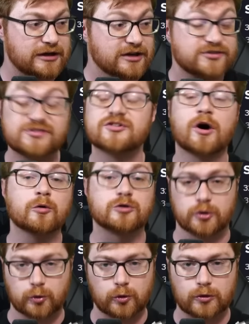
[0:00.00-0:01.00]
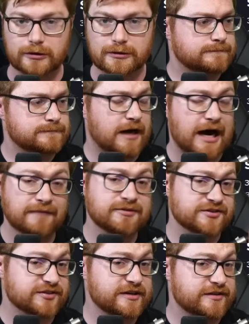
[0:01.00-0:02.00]
So cool.
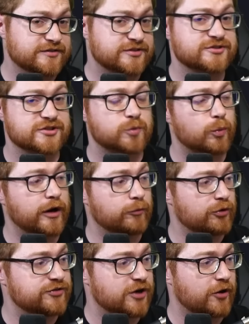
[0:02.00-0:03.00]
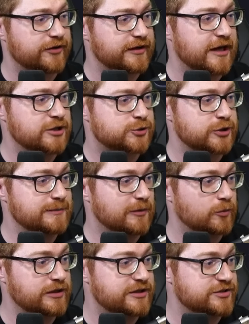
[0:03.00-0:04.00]
Obviously, this is just one result and entry, but
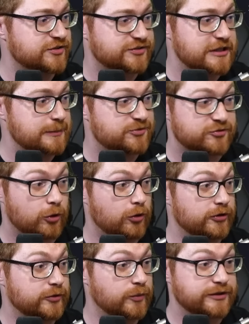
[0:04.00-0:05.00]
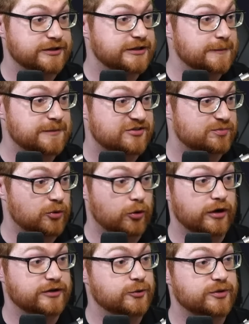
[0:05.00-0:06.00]
we could just keep scrolling. We could keep
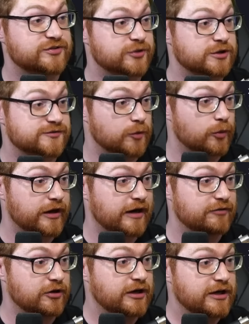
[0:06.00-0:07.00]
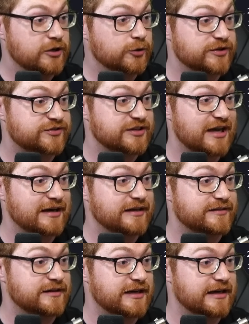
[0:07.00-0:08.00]
exploring. You could search for whatever. You could see
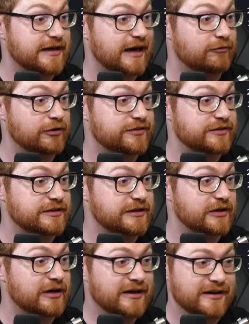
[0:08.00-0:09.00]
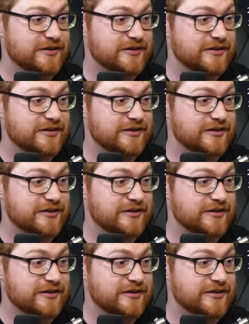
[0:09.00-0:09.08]
anything and everything here.